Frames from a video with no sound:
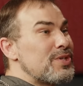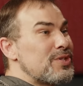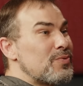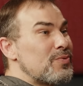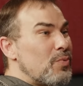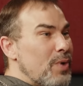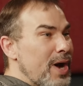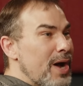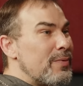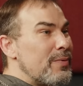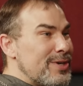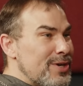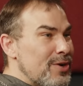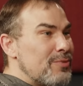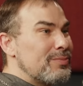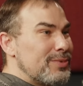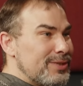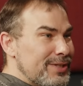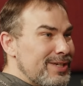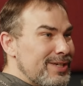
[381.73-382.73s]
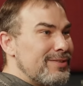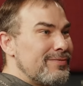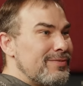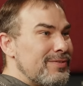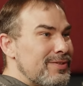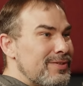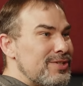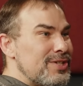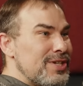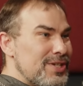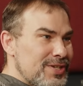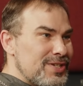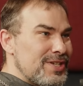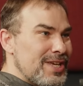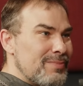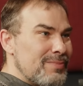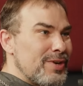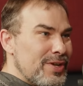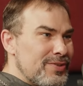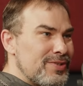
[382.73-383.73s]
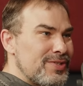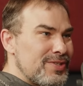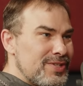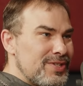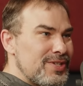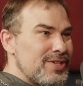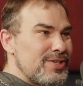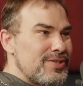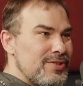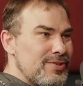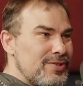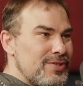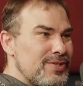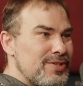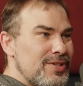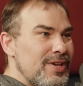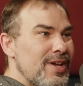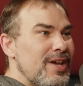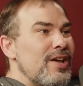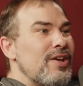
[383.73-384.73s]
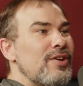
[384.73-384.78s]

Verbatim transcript: the reason why we don't believe Jesus had brothers and sisters